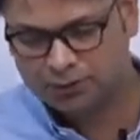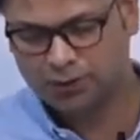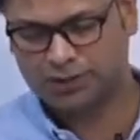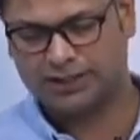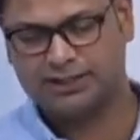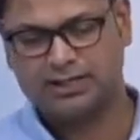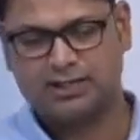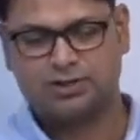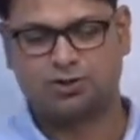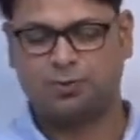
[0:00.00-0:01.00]
Okay,
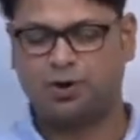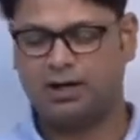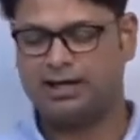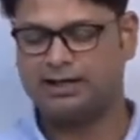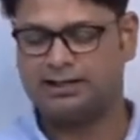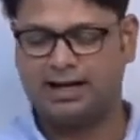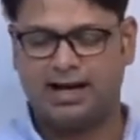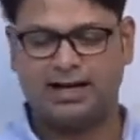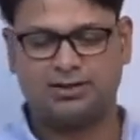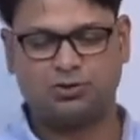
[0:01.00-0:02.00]
so broadly,
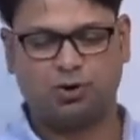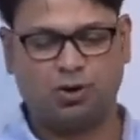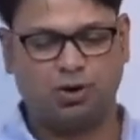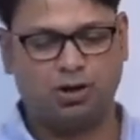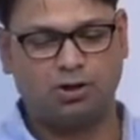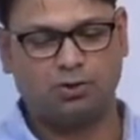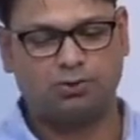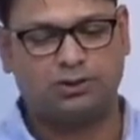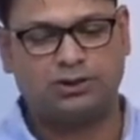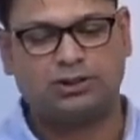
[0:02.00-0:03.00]
as you all know